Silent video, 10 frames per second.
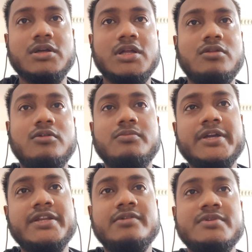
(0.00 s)
Hello,
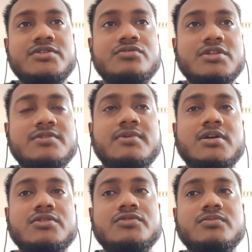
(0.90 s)
my name is Fajib
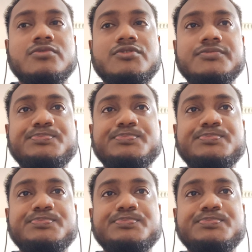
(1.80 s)
Khan Sunduj.